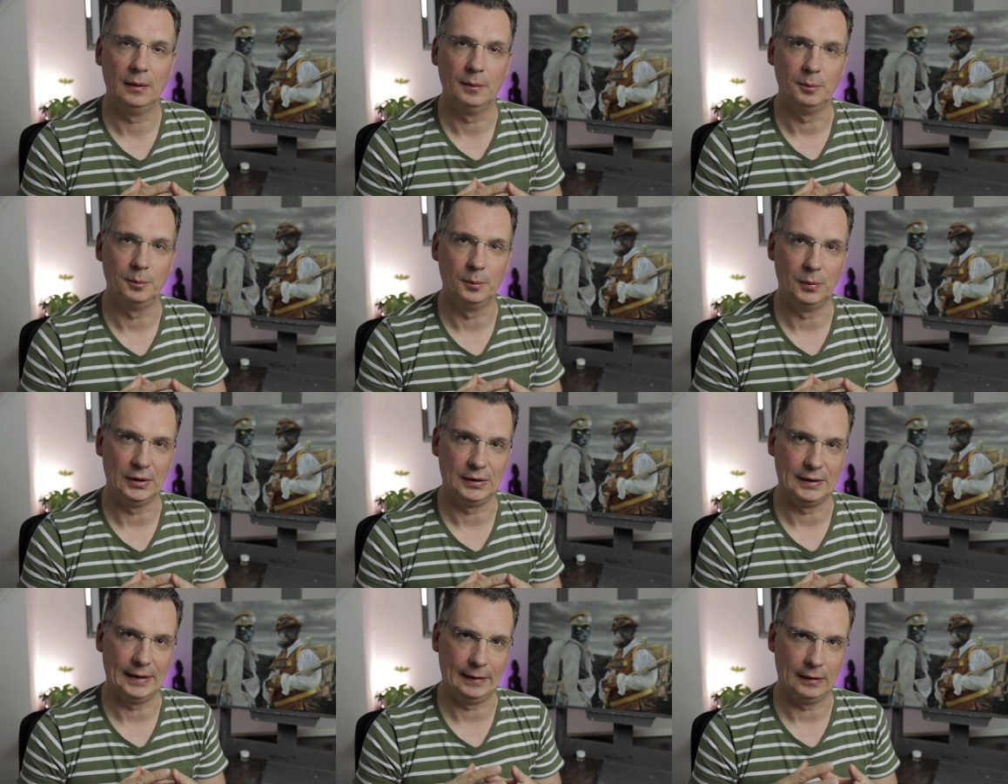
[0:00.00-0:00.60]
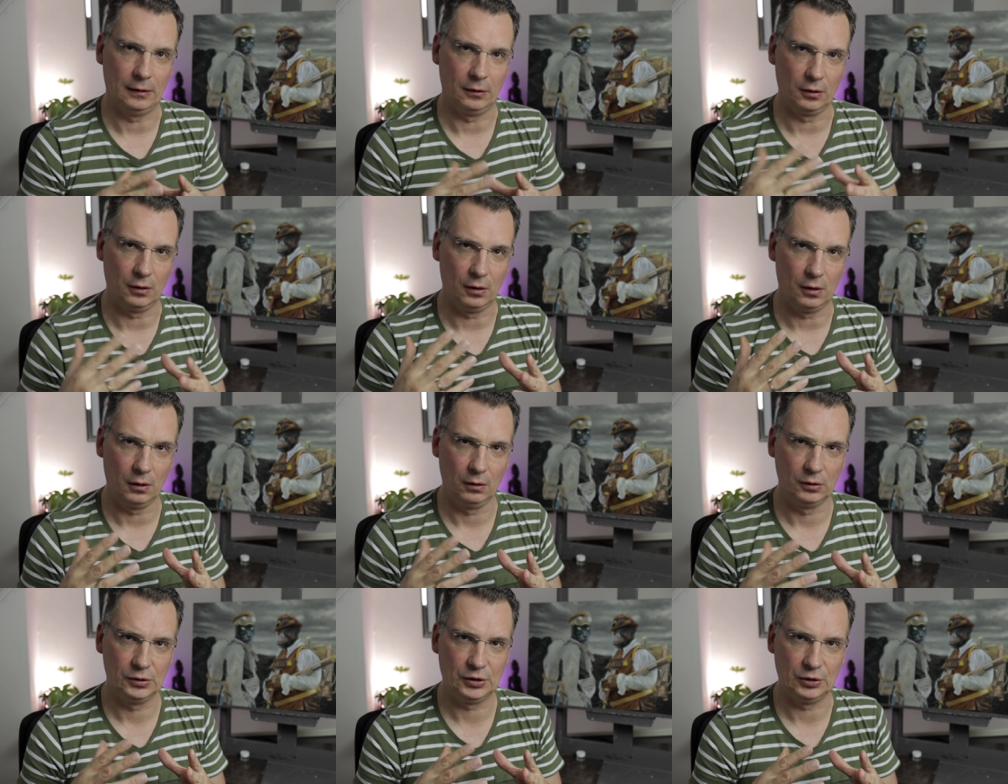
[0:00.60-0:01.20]
but there are
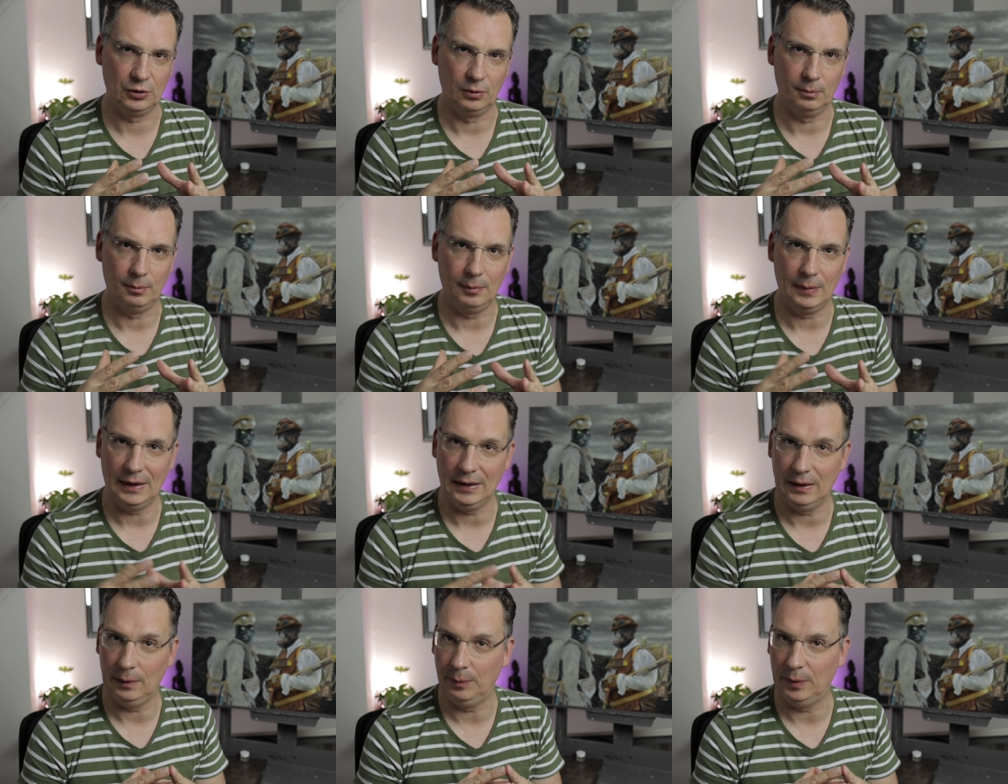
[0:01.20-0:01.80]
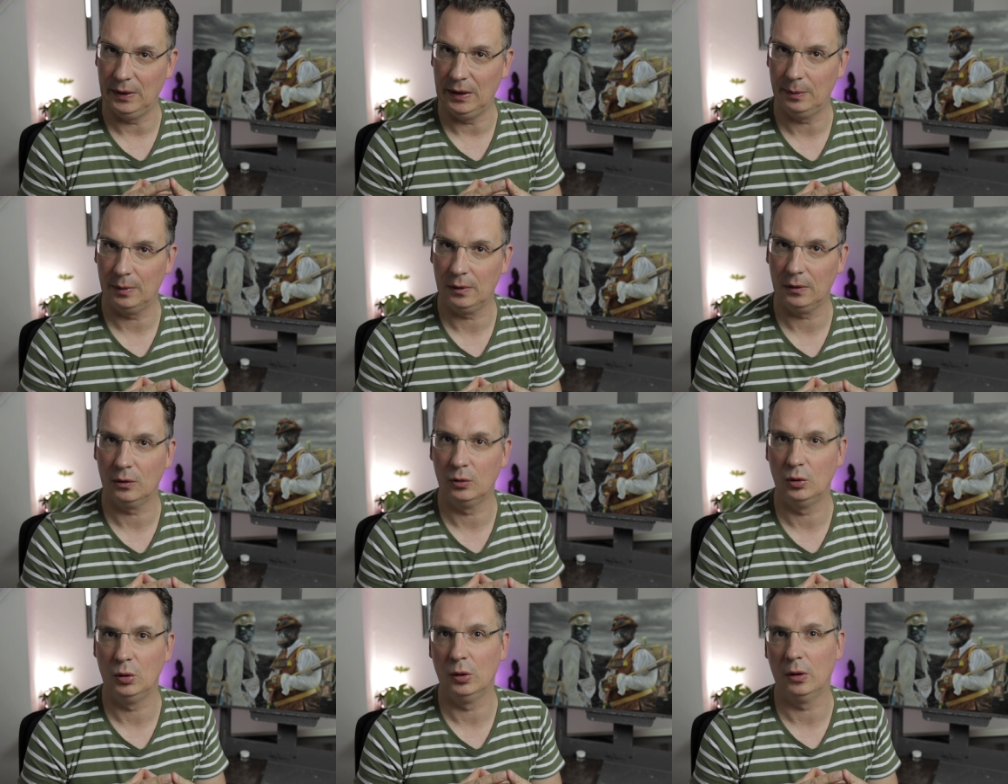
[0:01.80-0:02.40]
also many
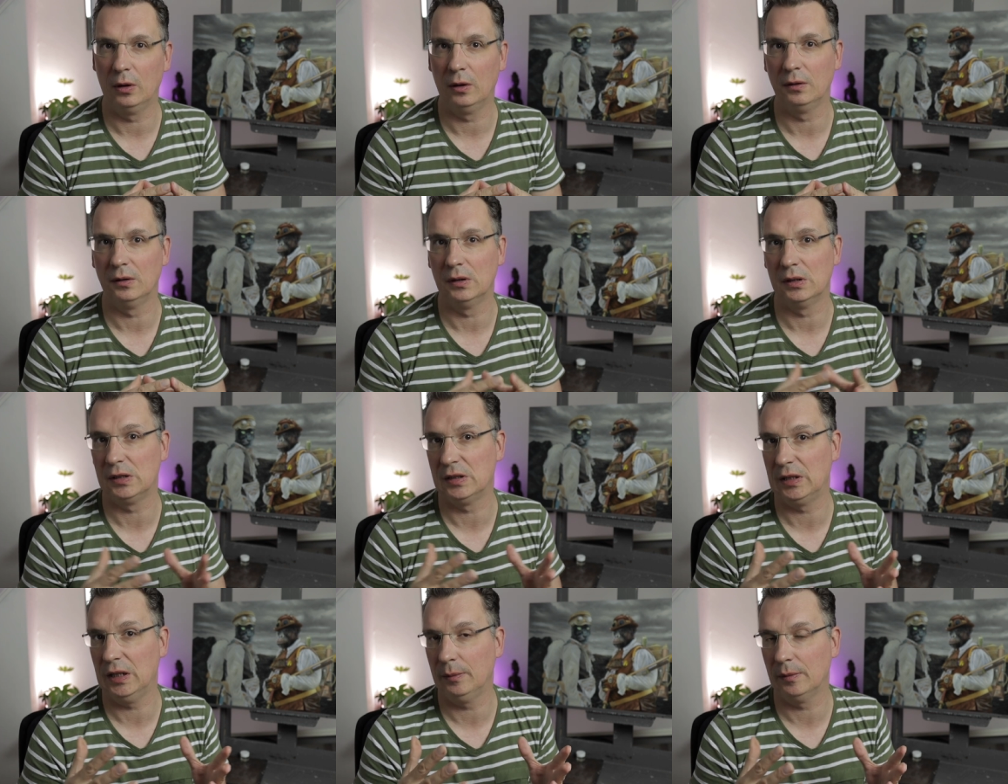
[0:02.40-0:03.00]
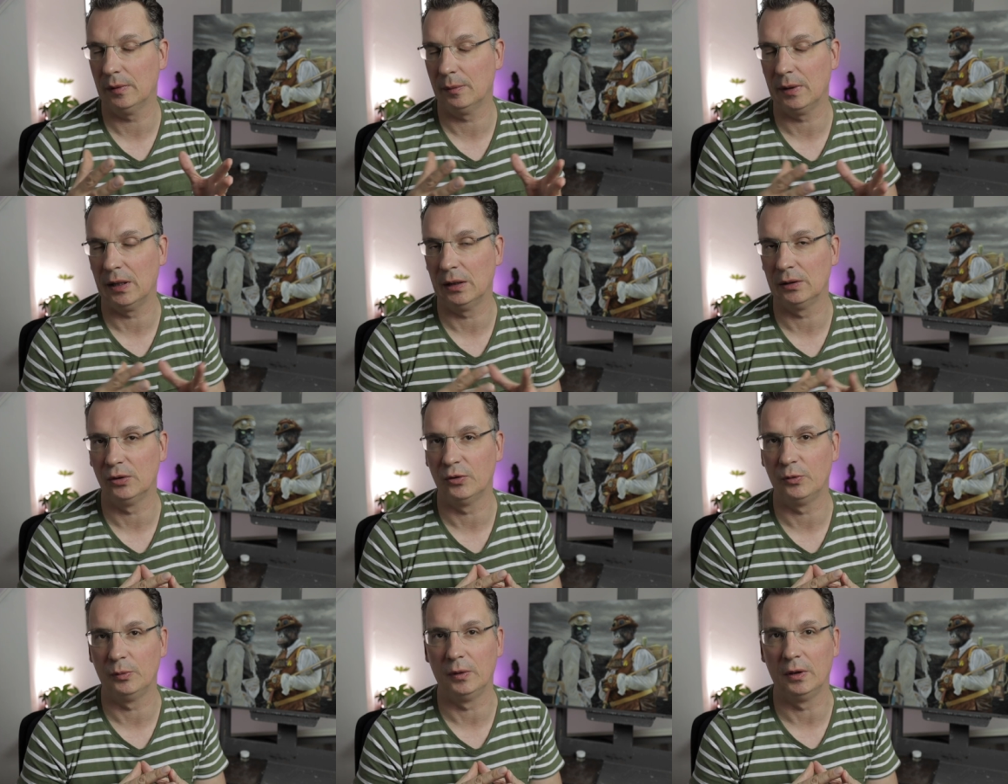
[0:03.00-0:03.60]
people who earn the same
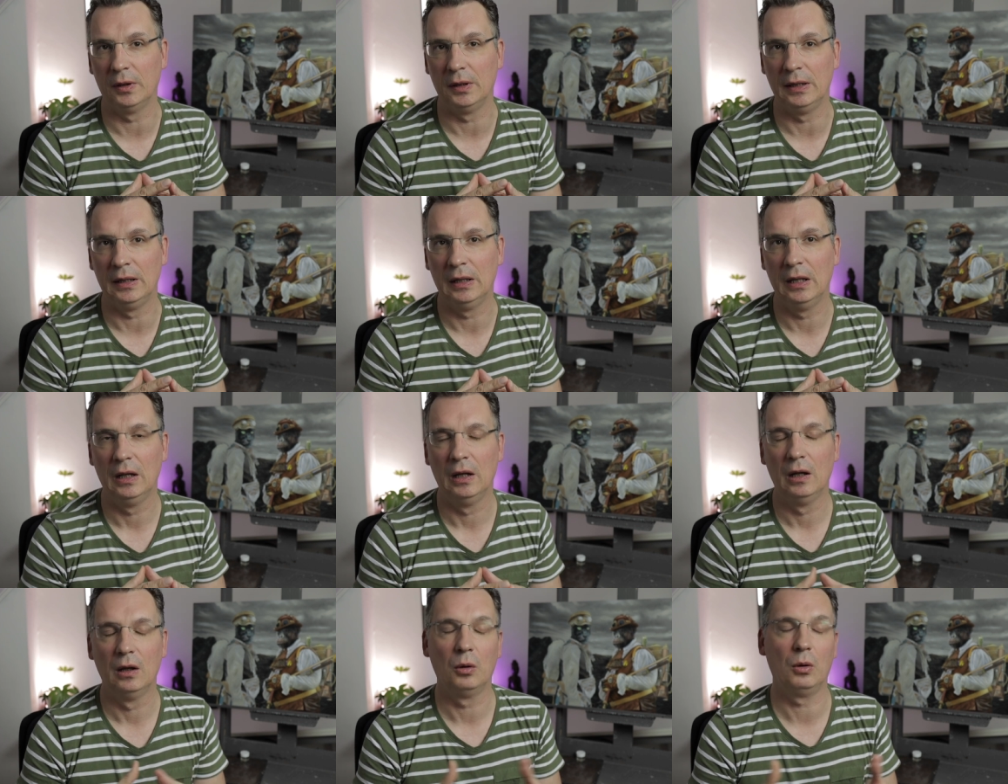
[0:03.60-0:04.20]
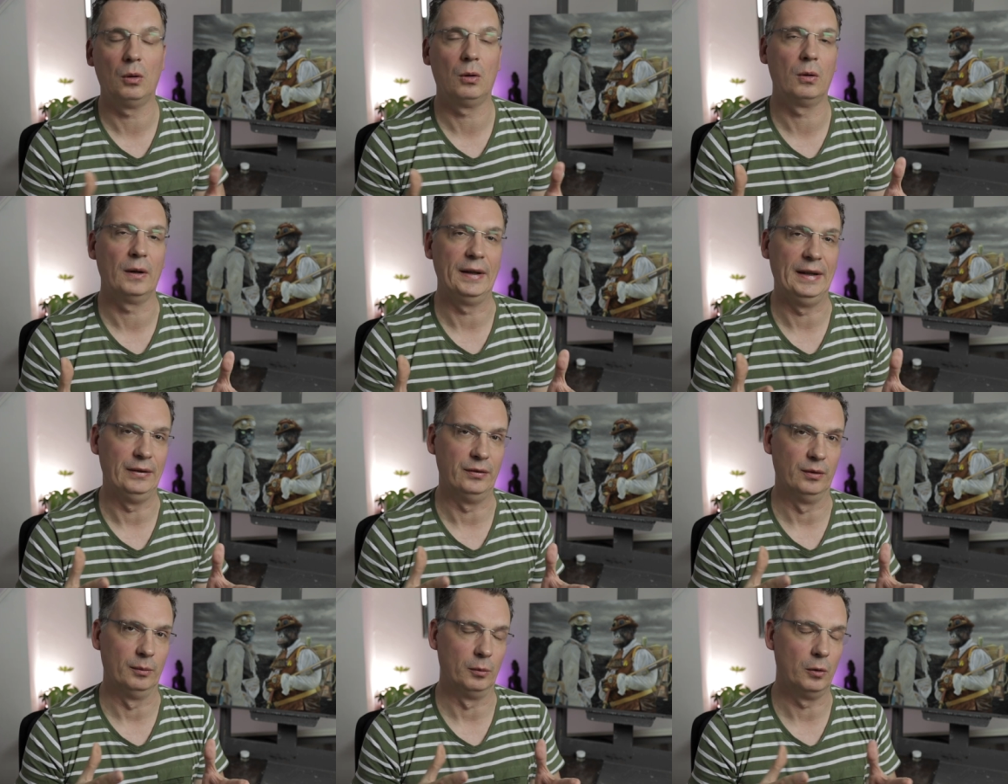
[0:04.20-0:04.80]
amount of money or
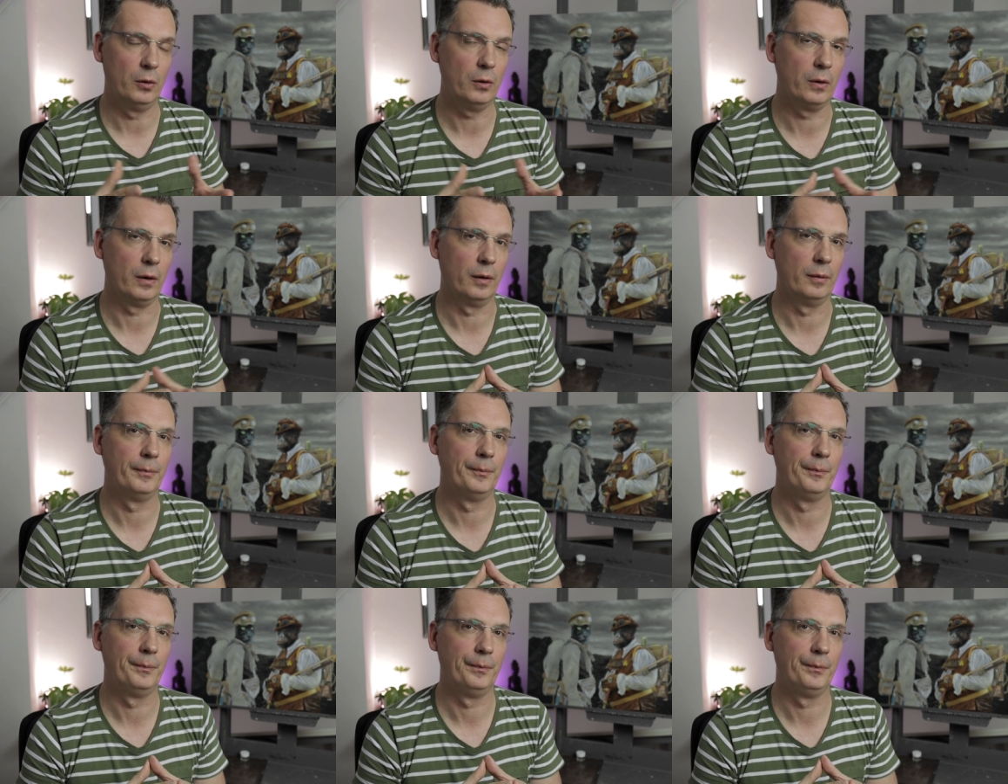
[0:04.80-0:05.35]
even more.